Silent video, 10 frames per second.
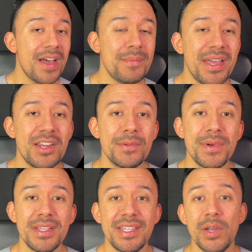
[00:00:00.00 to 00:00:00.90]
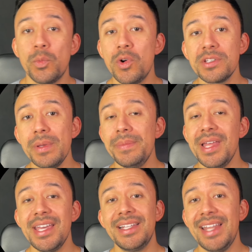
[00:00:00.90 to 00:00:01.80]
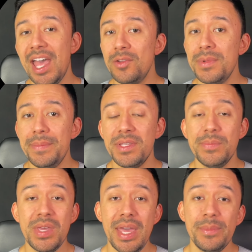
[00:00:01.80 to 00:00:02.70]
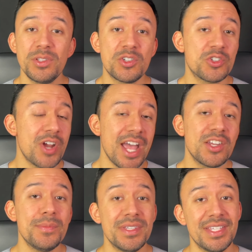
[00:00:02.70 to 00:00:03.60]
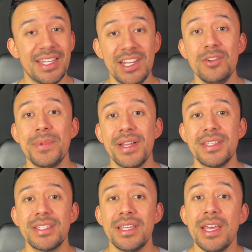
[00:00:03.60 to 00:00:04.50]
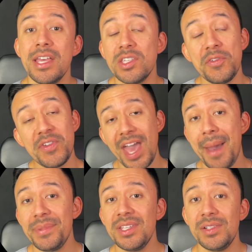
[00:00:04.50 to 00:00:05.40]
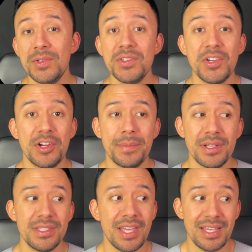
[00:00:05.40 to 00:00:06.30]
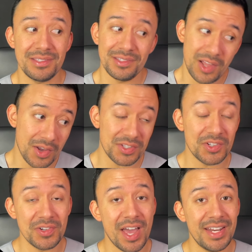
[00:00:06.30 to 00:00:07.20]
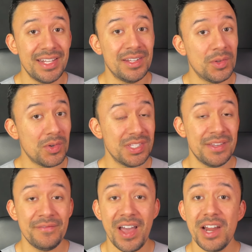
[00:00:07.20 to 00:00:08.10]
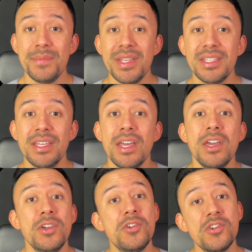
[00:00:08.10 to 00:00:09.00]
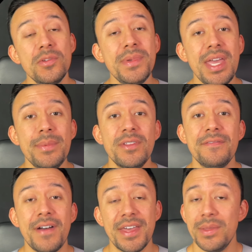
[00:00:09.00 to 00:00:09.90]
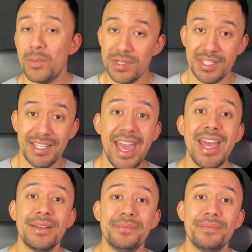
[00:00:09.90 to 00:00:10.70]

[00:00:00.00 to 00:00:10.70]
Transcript: Find My Earbuds, it works by playing a loud beep to be able to track your missing earbuds. So if you happen to lose your earbuds, as long as you're not in a noisy environment, you should be able to find them once again.